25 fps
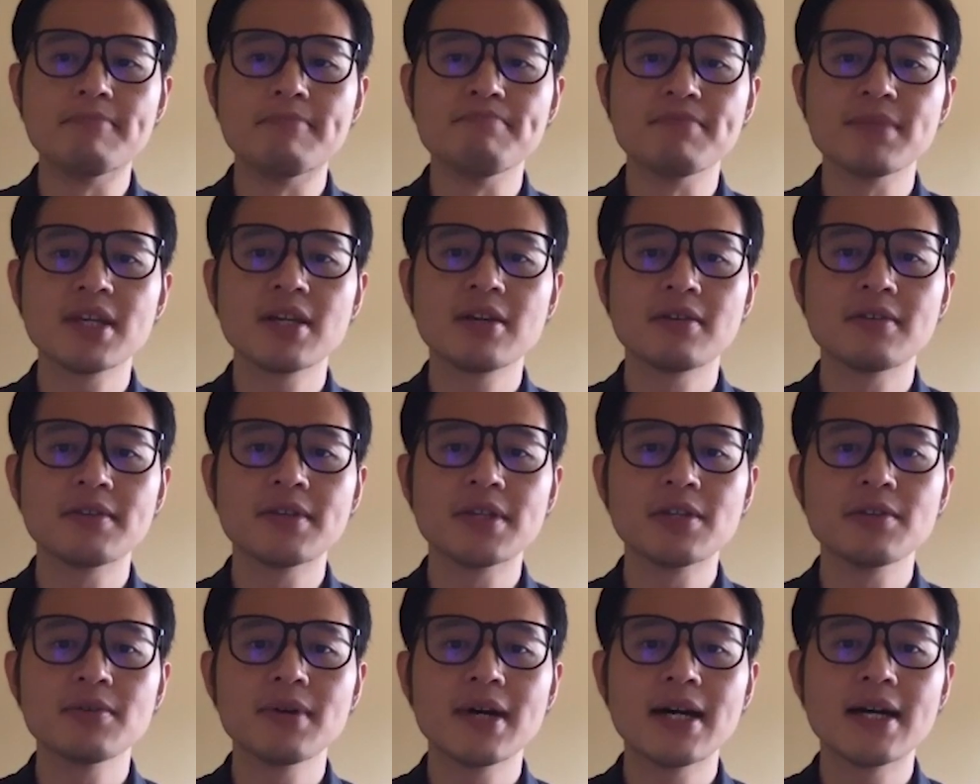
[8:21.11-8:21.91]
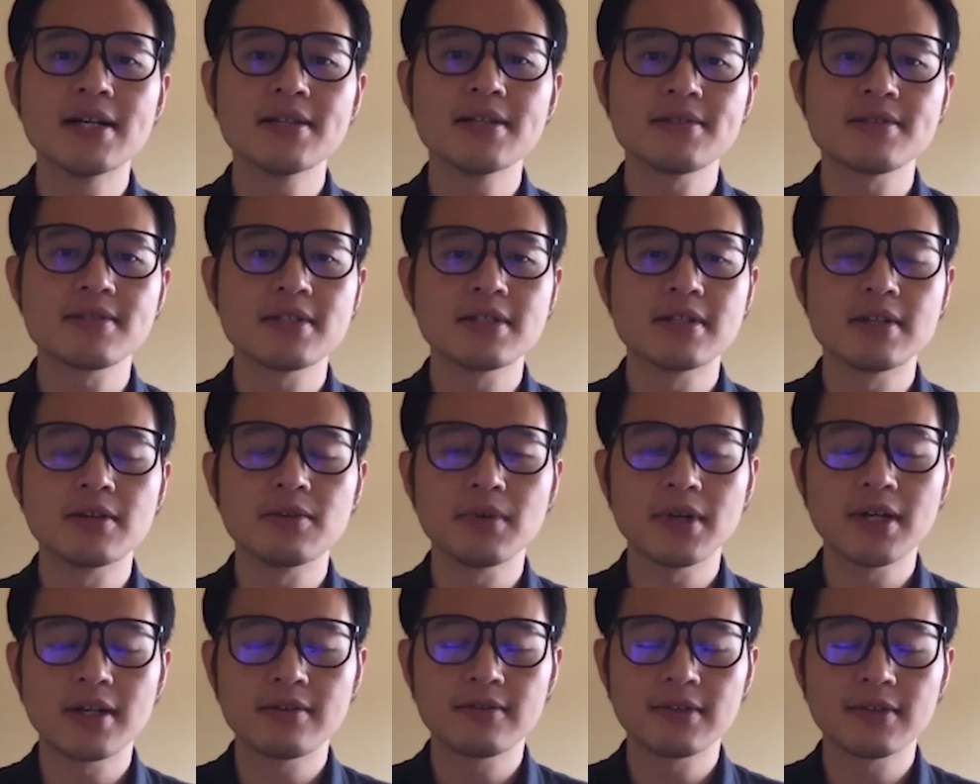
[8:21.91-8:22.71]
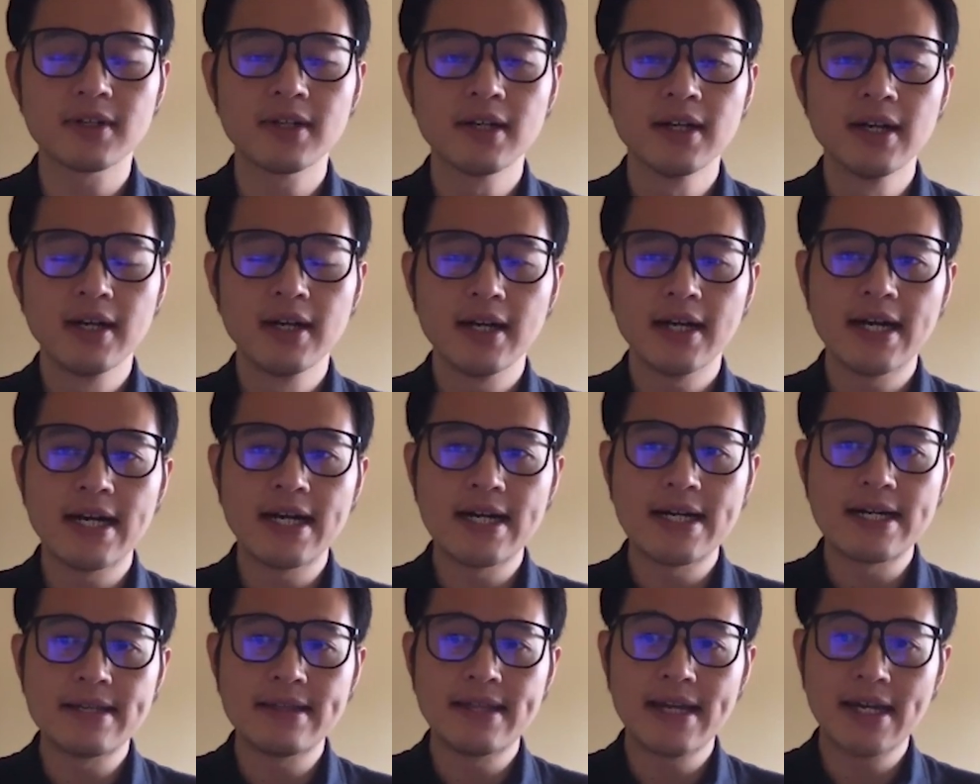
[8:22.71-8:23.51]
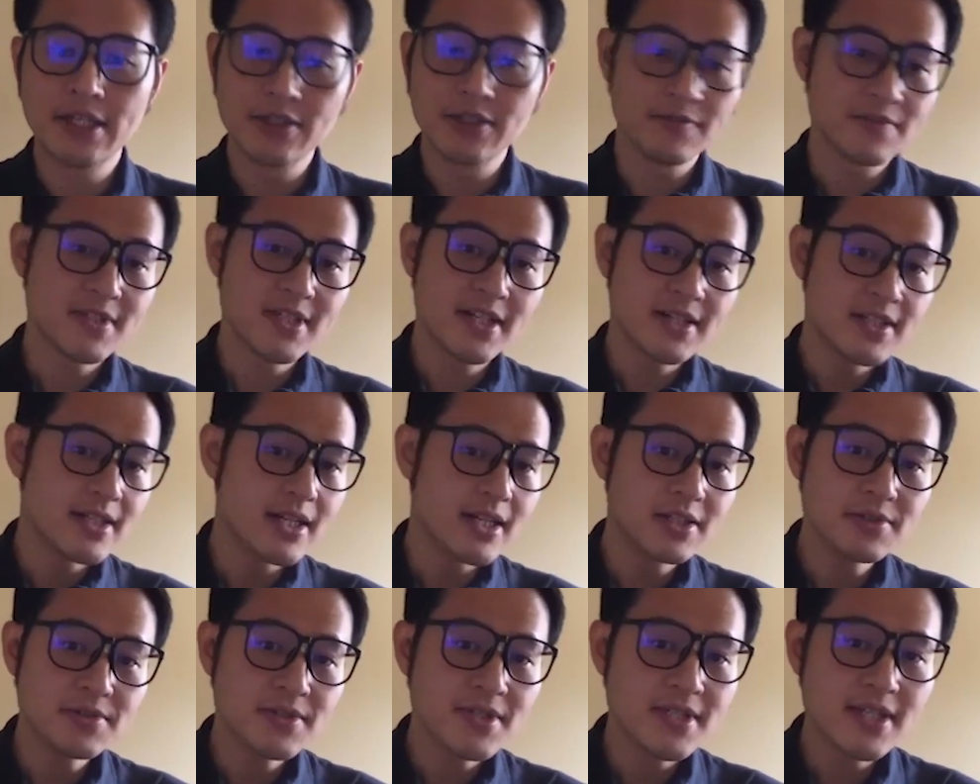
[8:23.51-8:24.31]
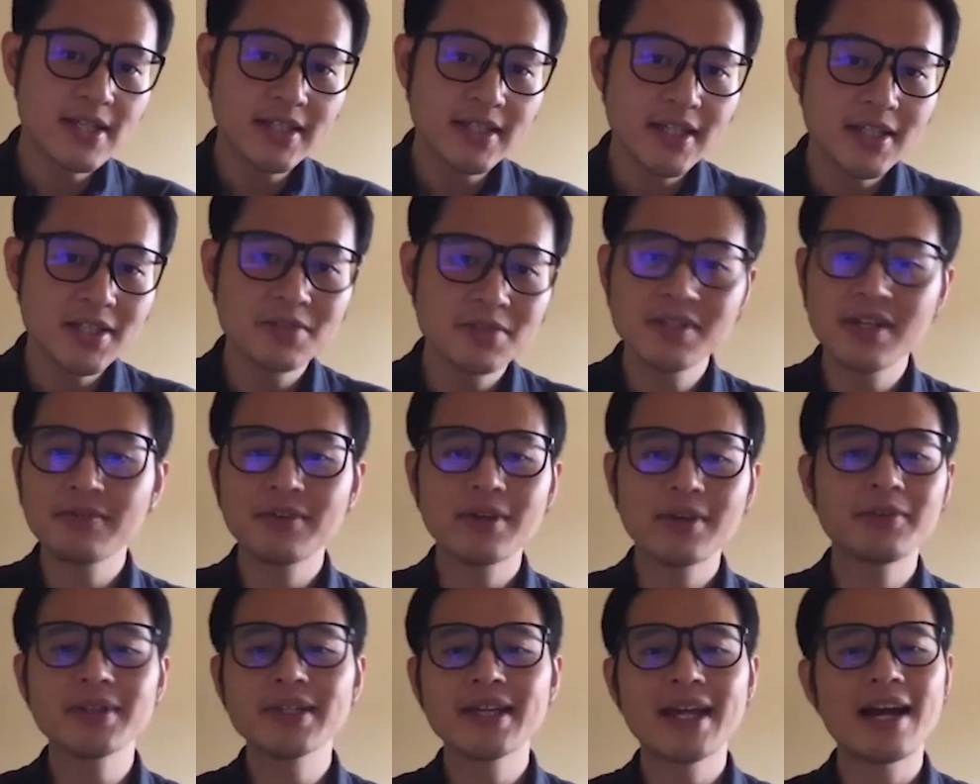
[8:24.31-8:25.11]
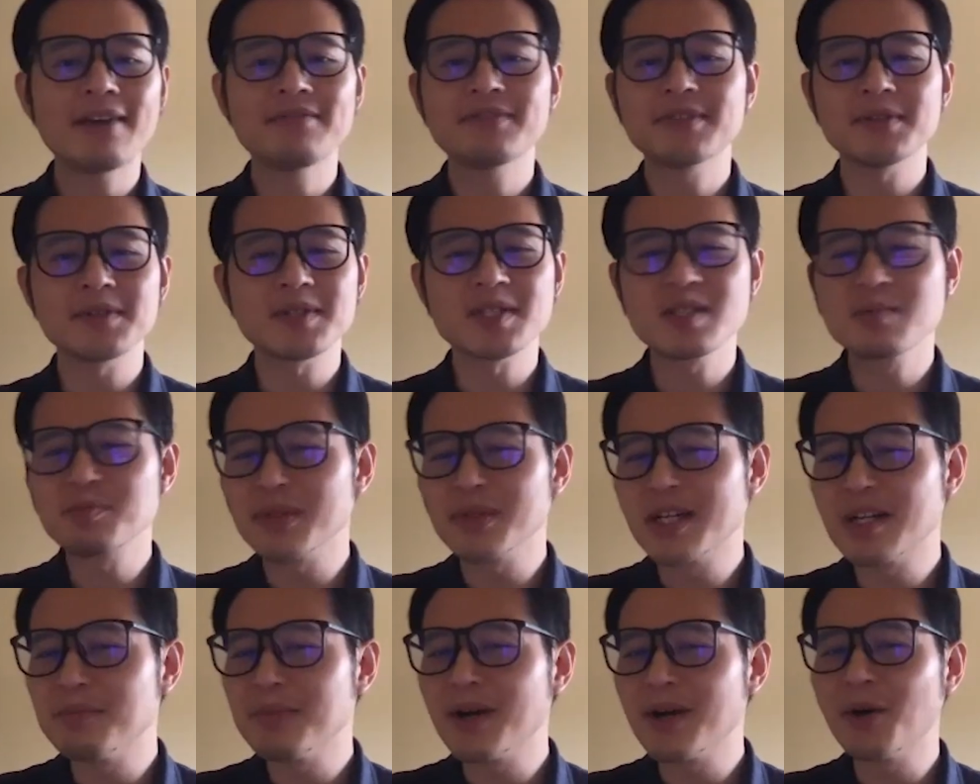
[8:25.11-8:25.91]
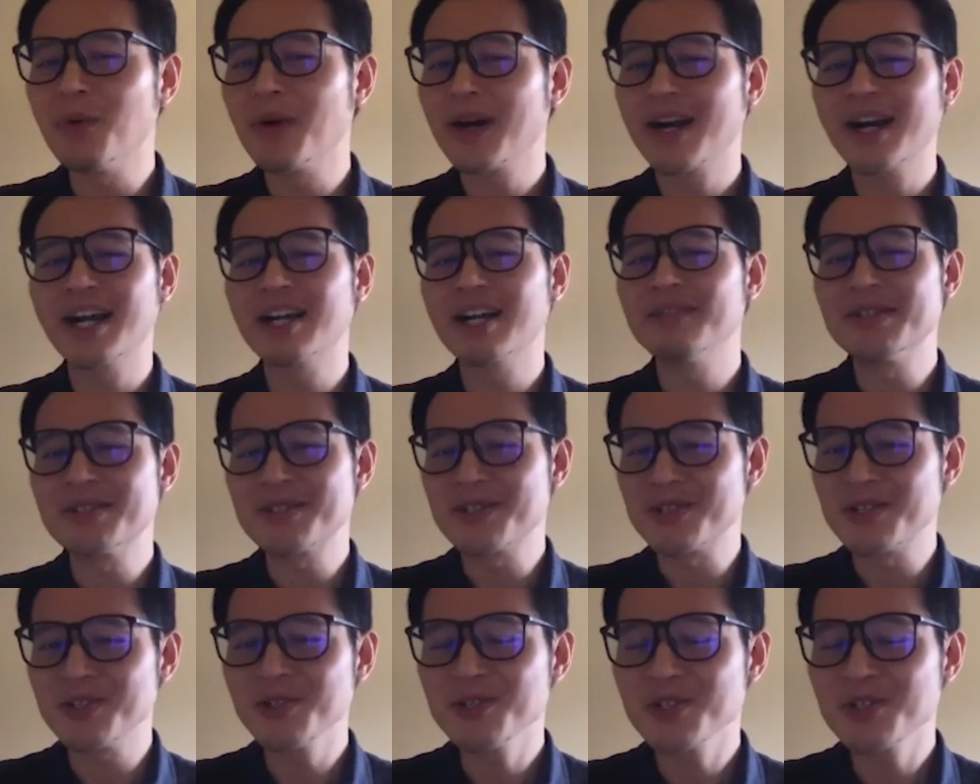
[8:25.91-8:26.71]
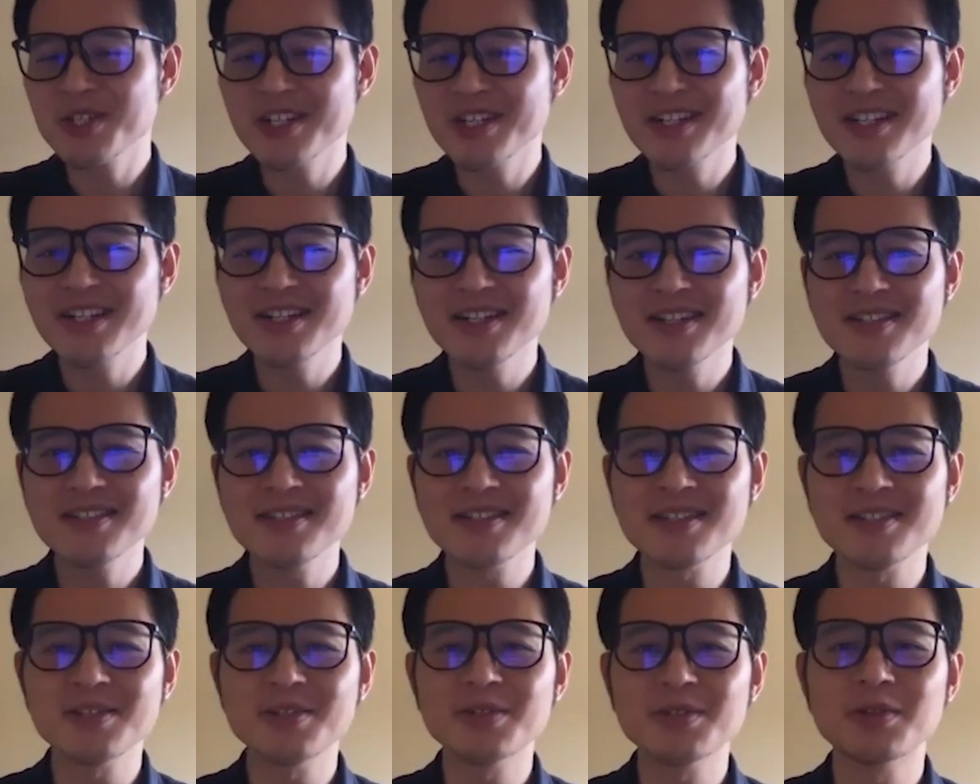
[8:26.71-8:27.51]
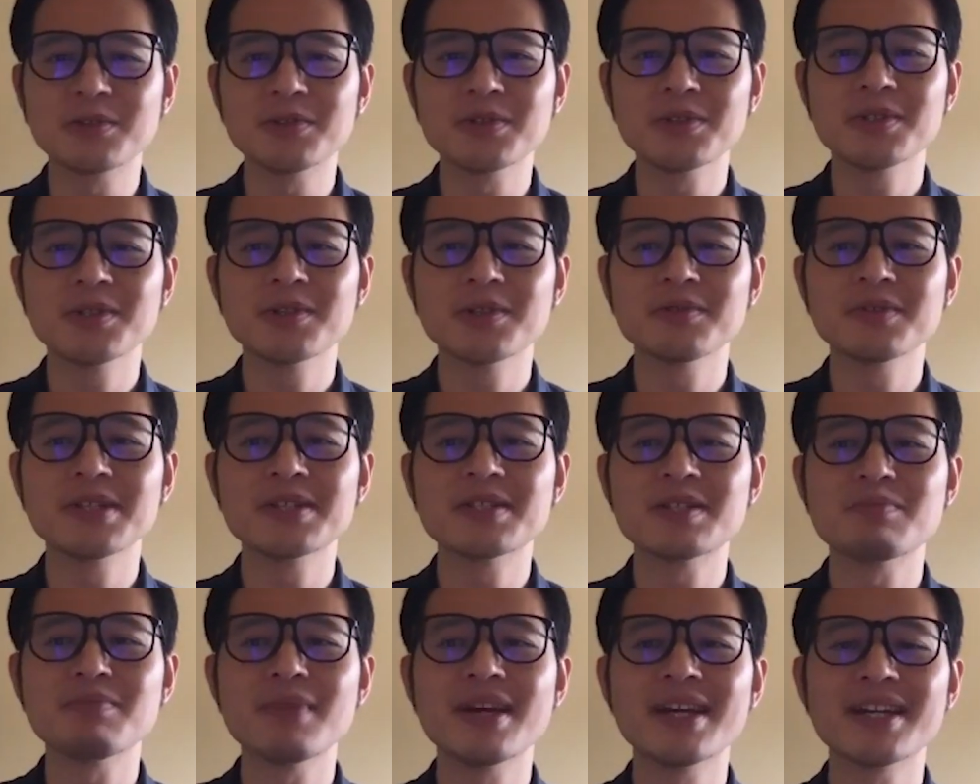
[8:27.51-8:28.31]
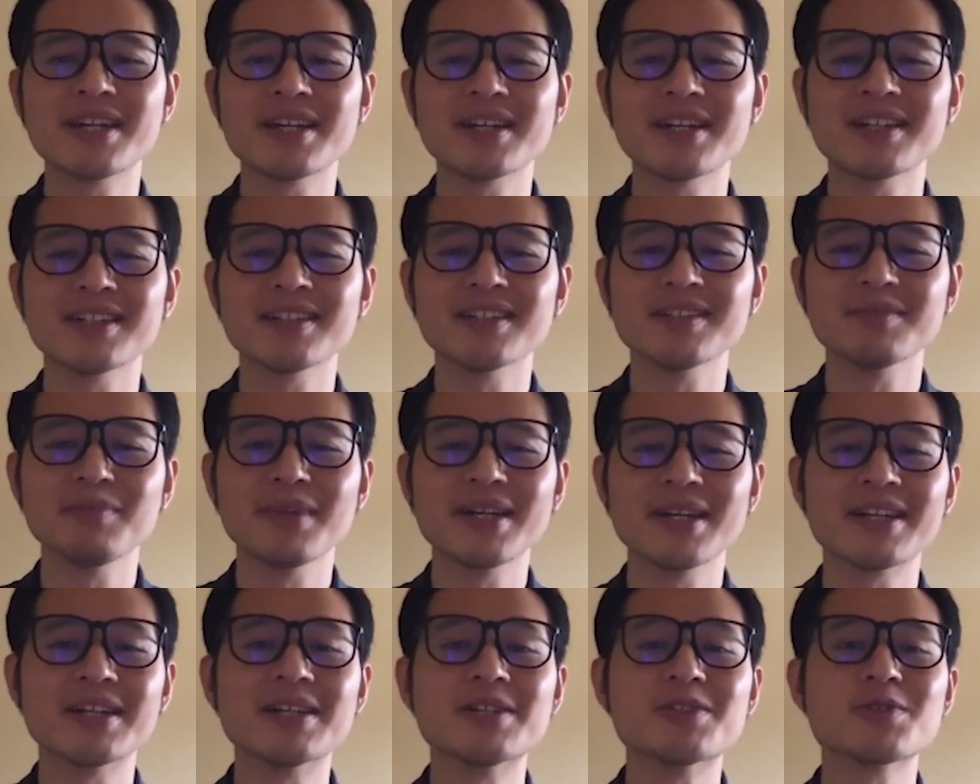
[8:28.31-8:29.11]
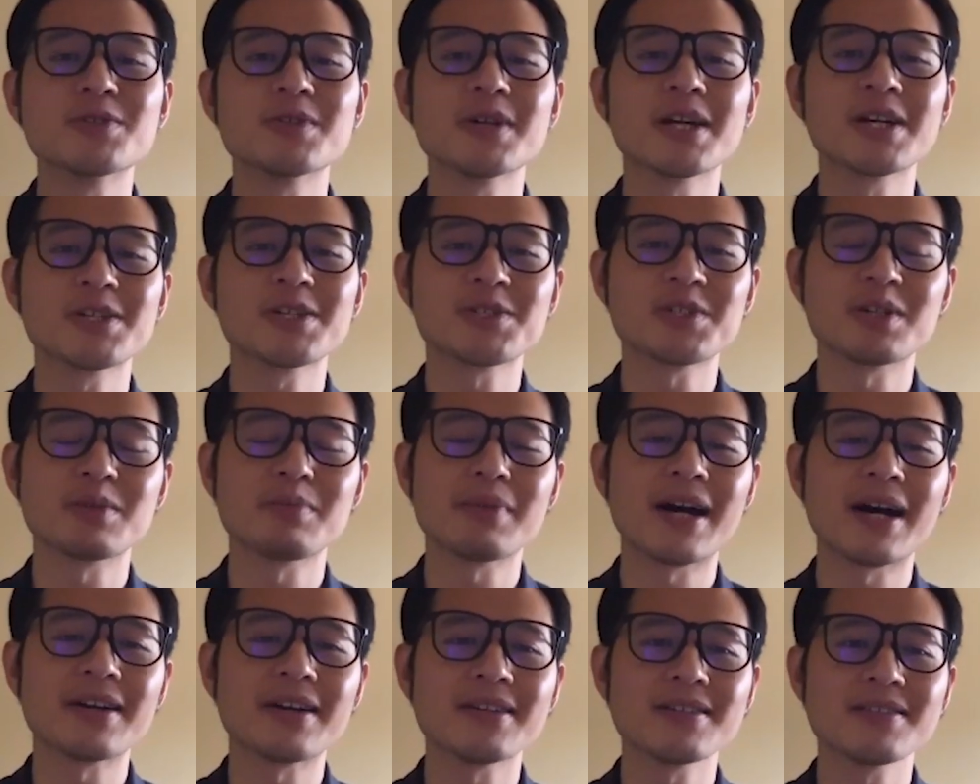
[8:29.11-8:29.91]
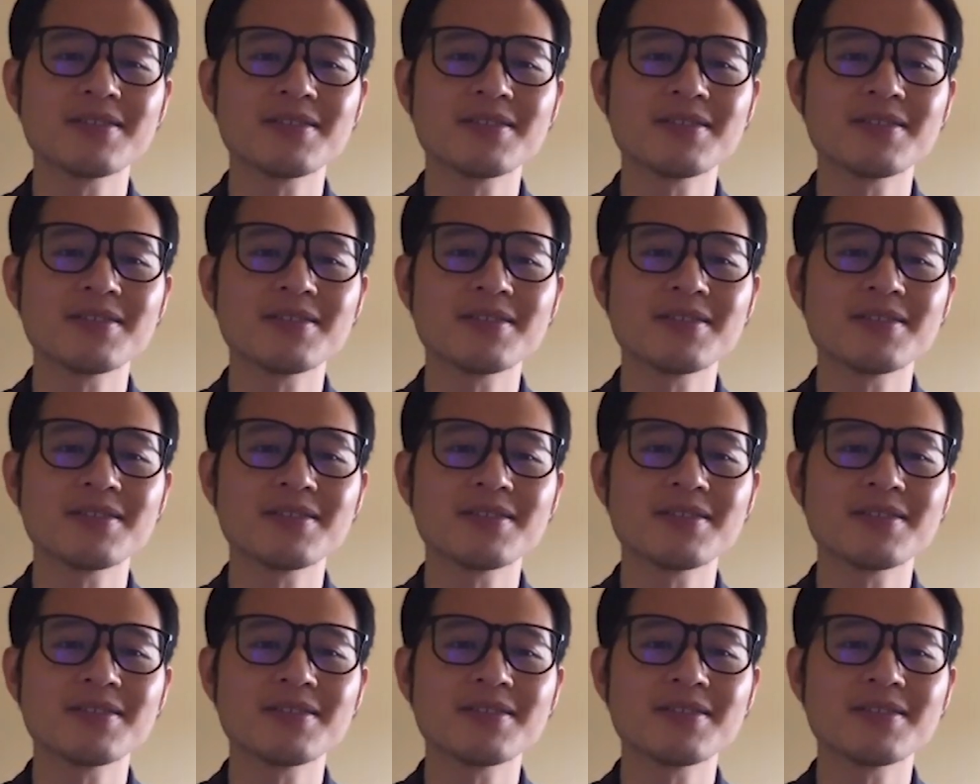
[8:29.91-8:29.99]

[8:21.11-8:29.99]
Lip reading: here in the US, whatever, that you've studied at UCLA, you never really have to explain about what kind of institution it is, and you don't need to make an introduction about it.